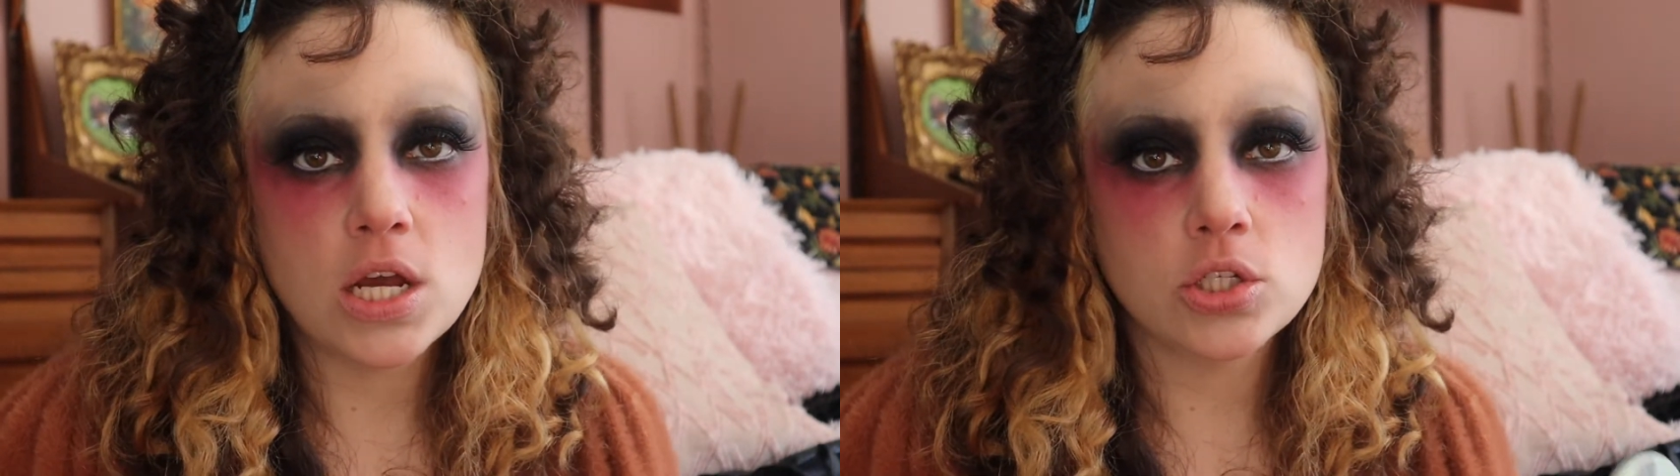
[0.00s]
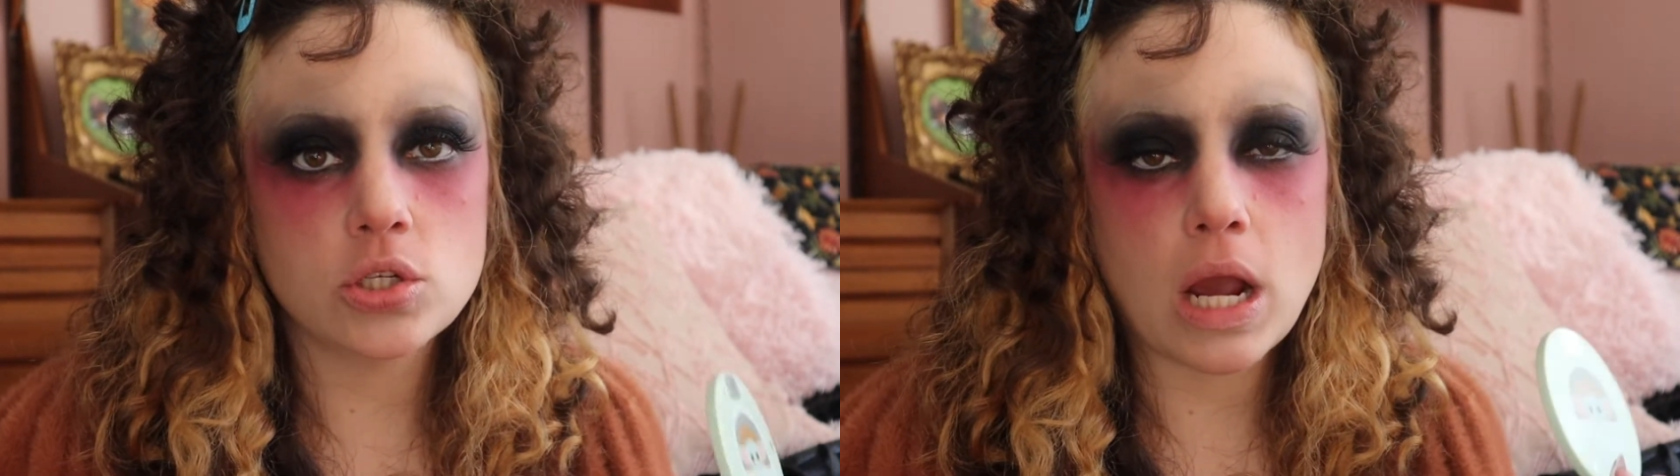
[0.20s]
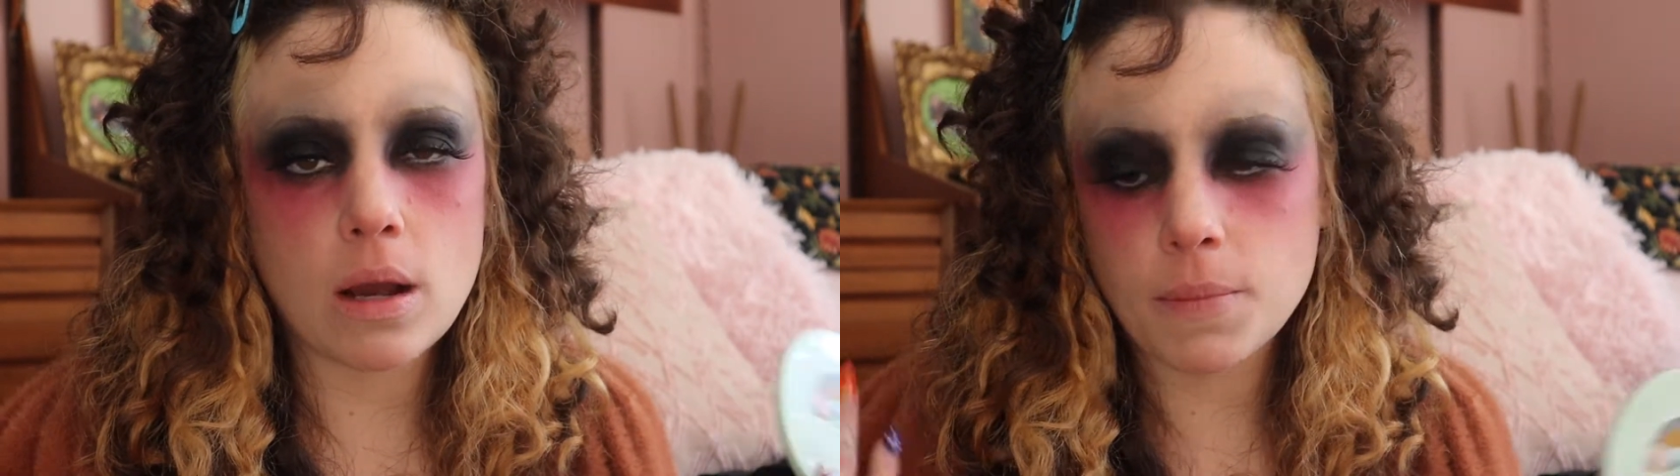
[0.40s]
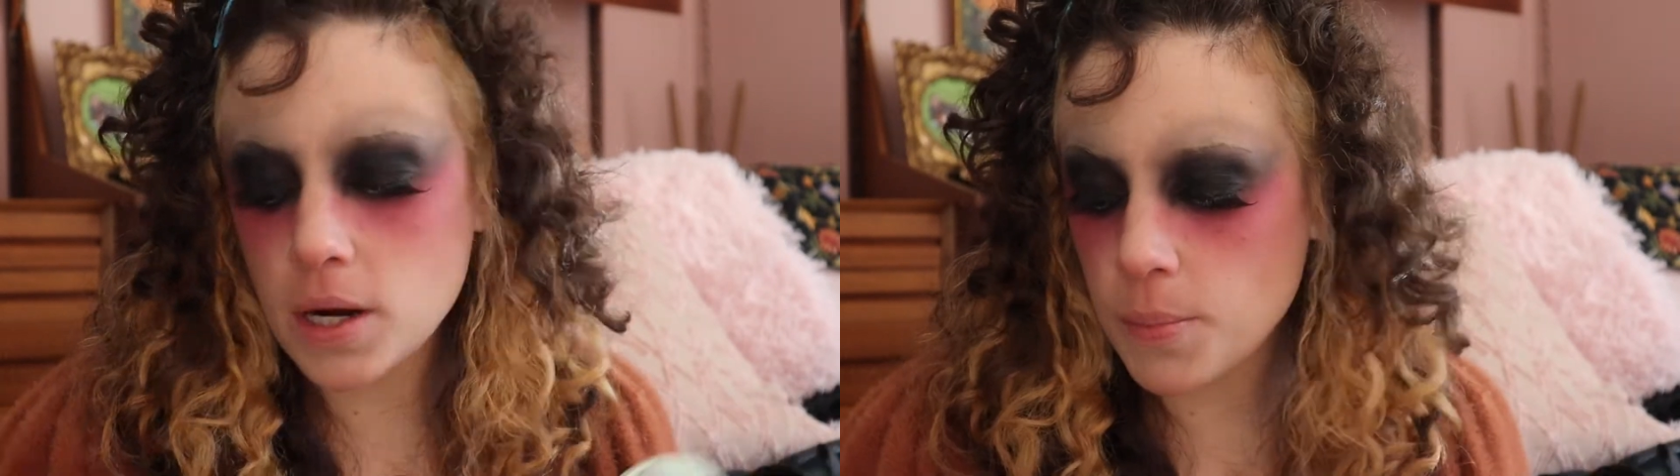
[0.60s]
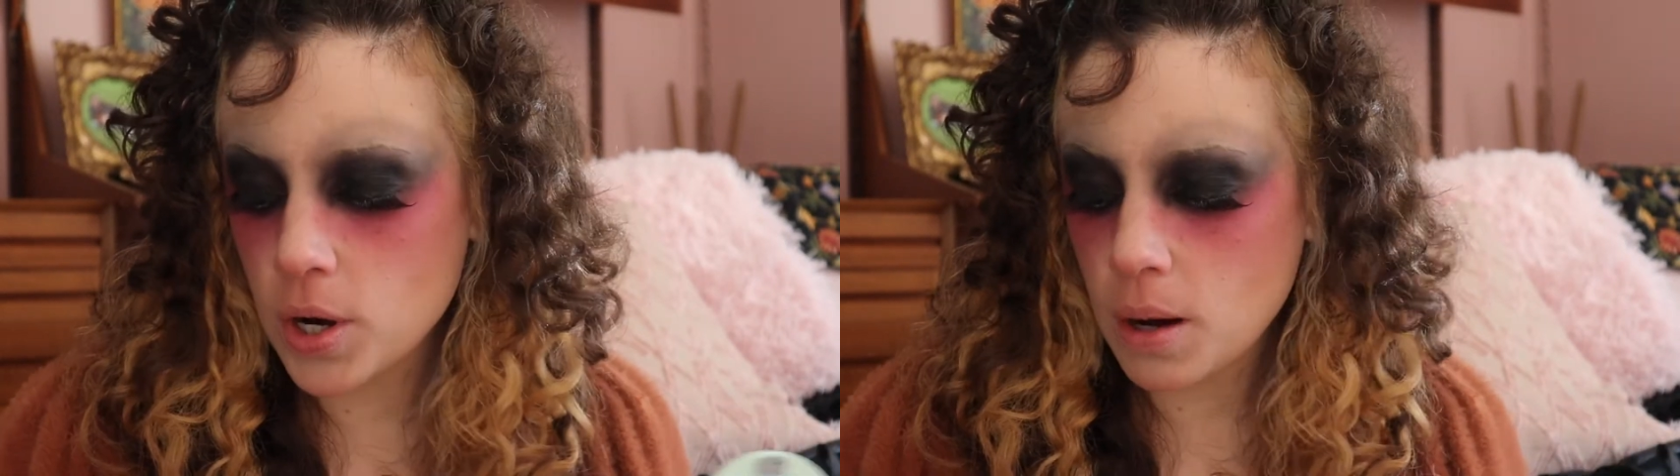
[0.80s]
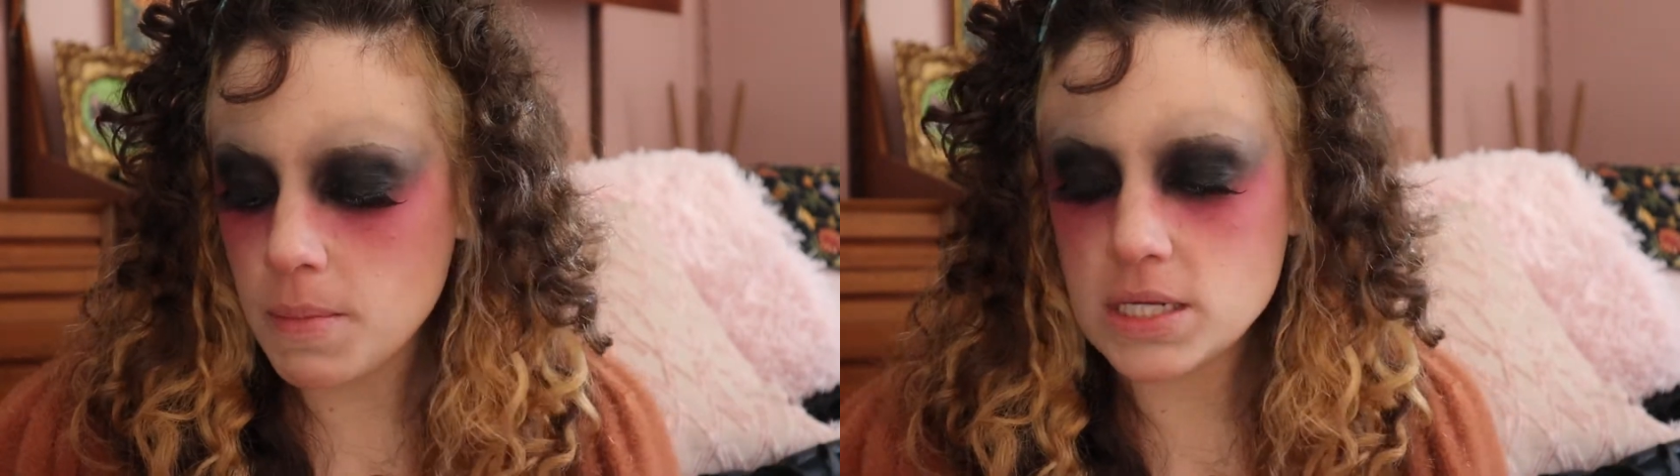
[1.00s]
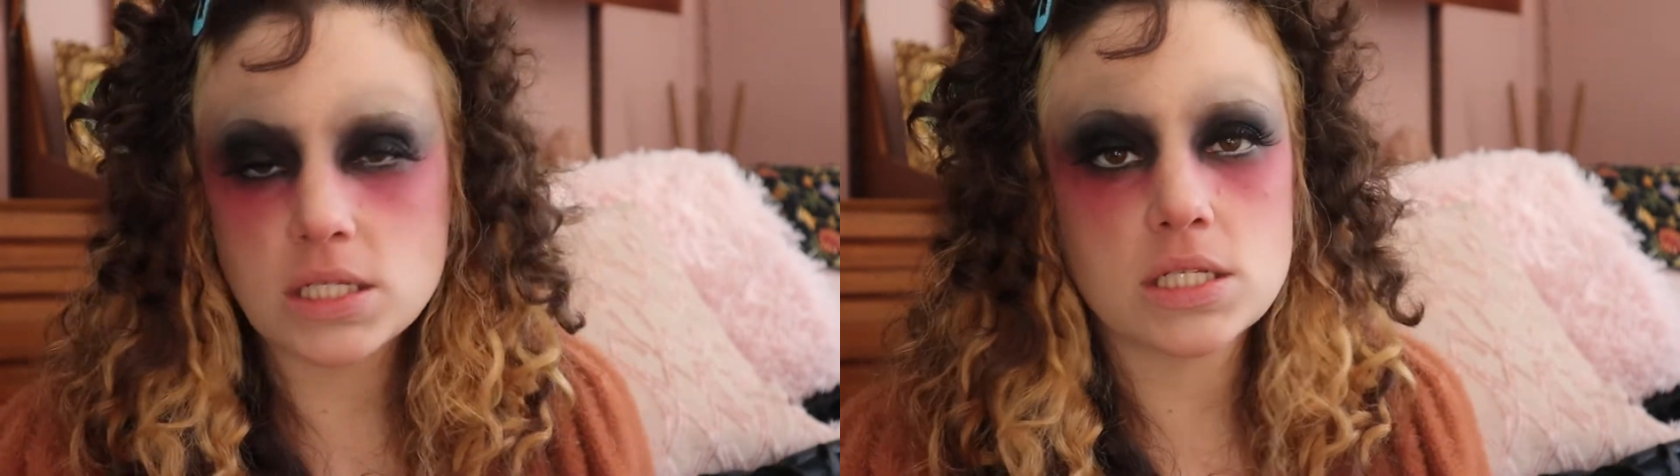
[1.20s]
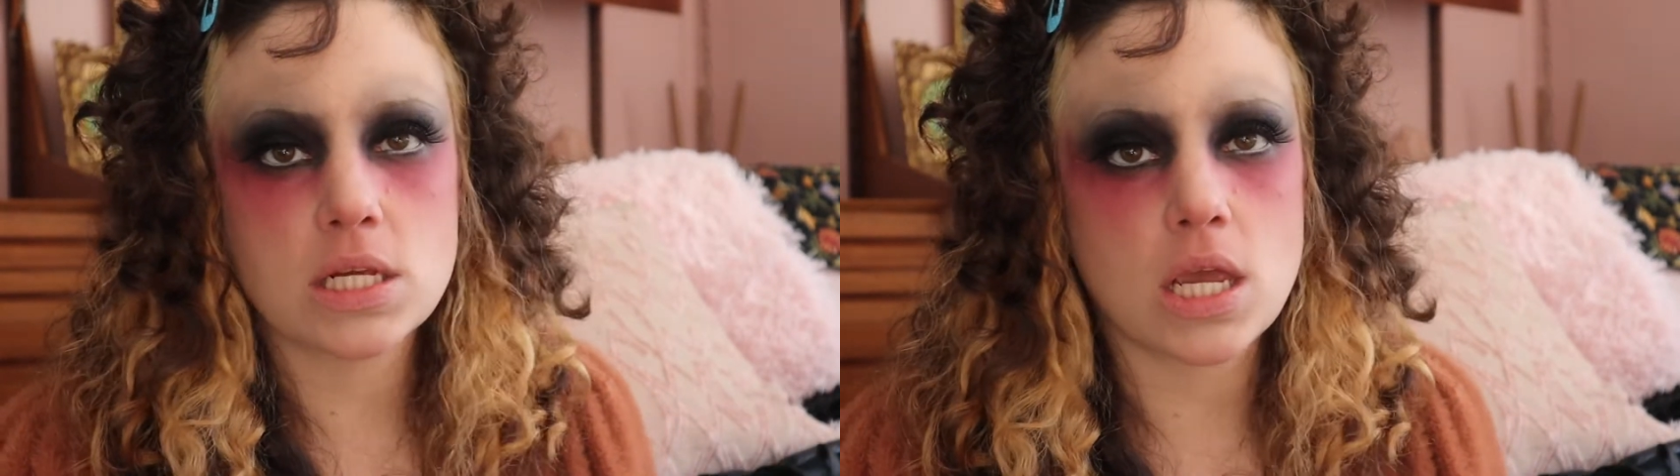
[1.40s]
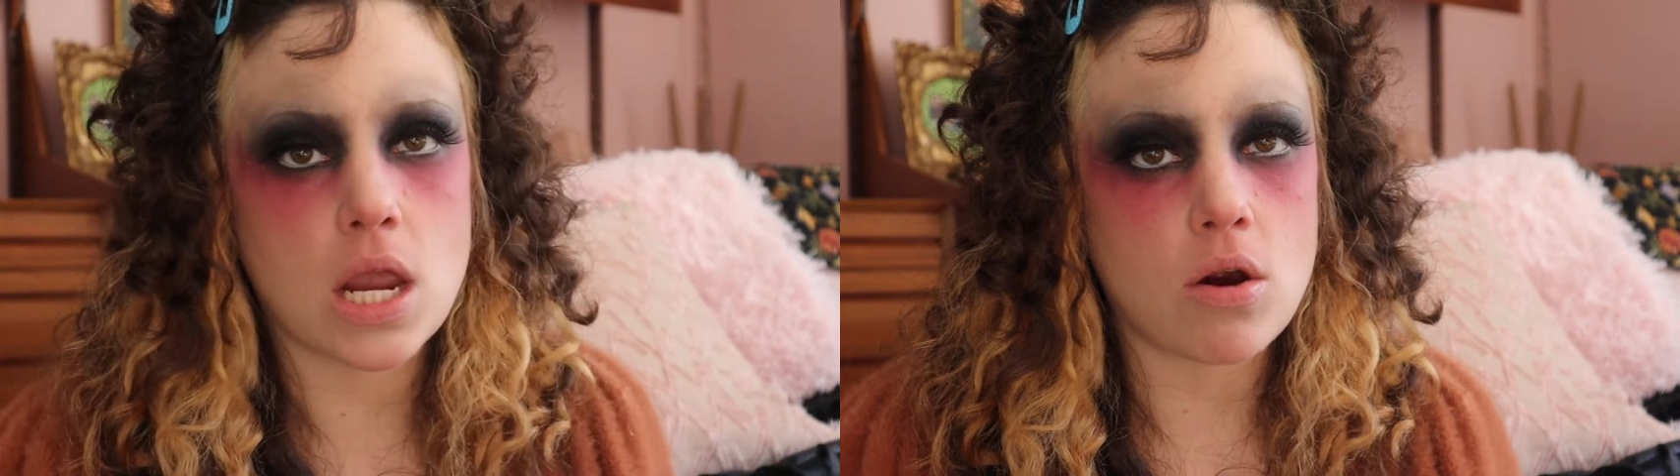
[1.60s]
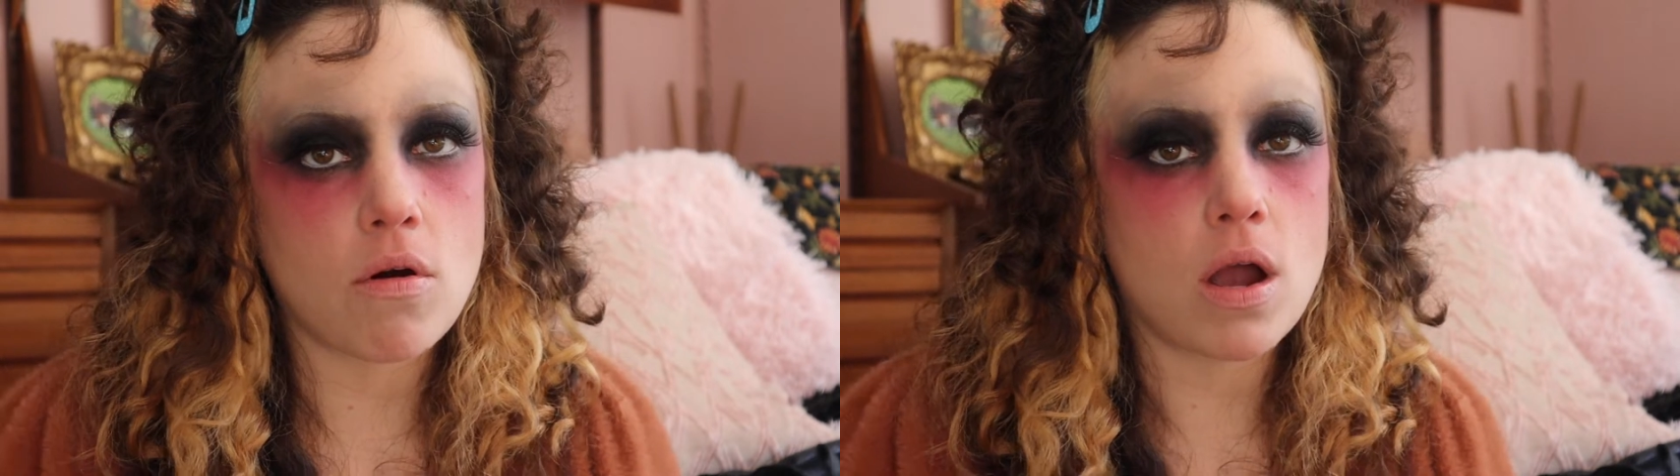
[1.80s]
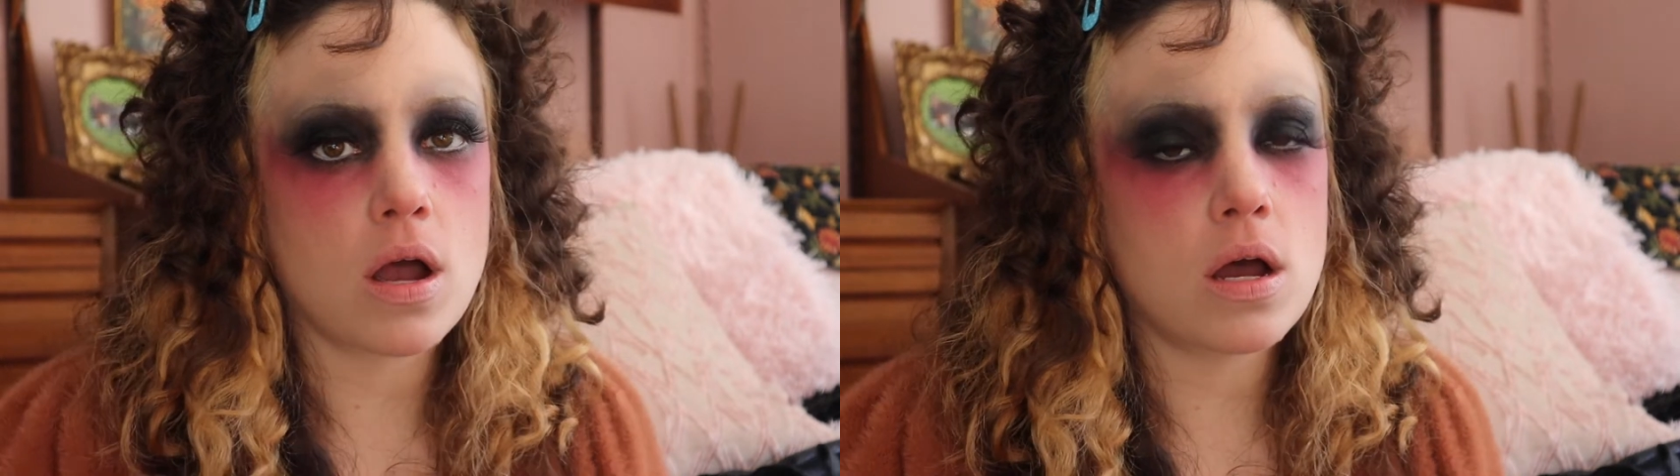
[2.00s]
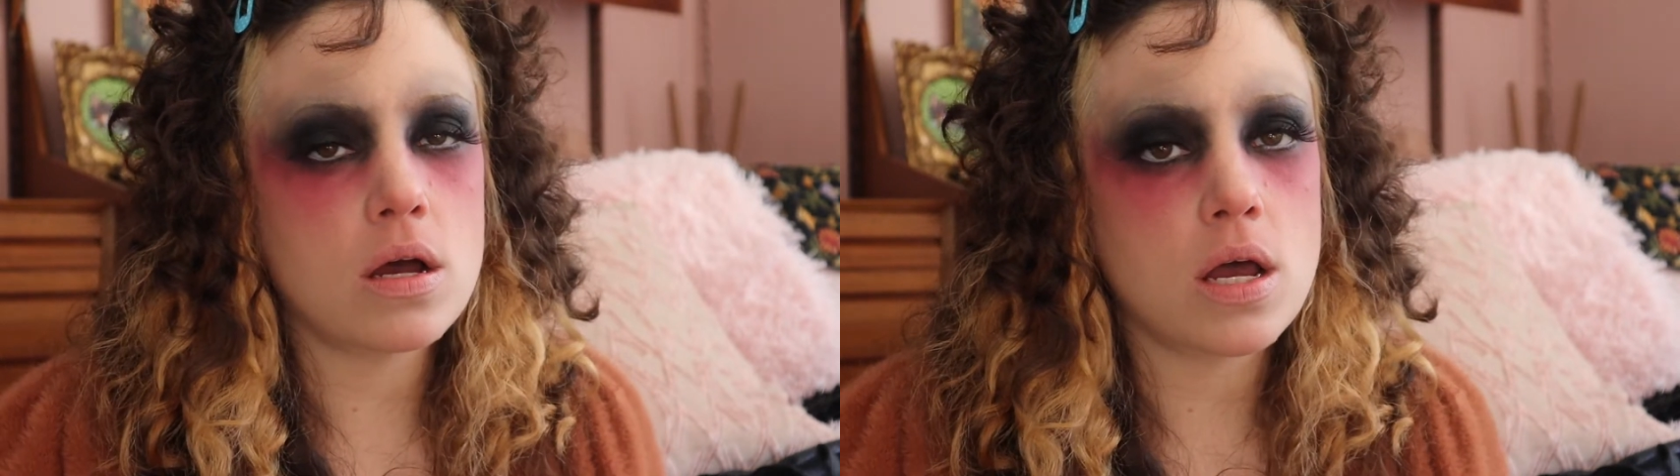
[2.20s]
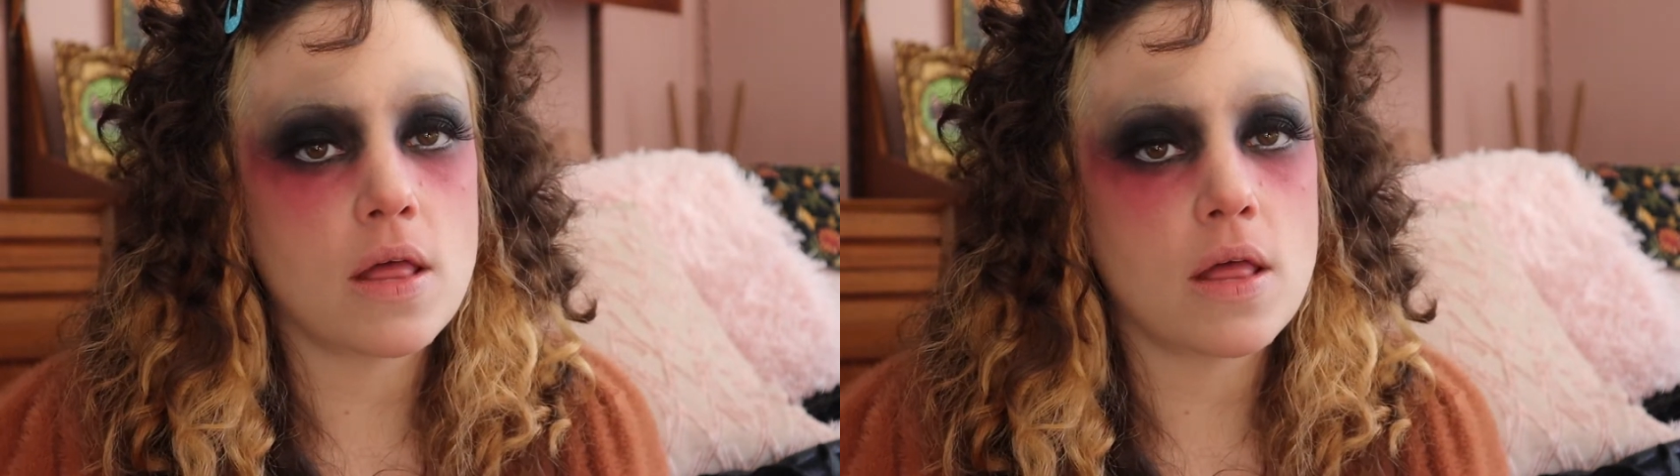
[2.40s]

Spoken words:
So now I'm gonna put on mascara,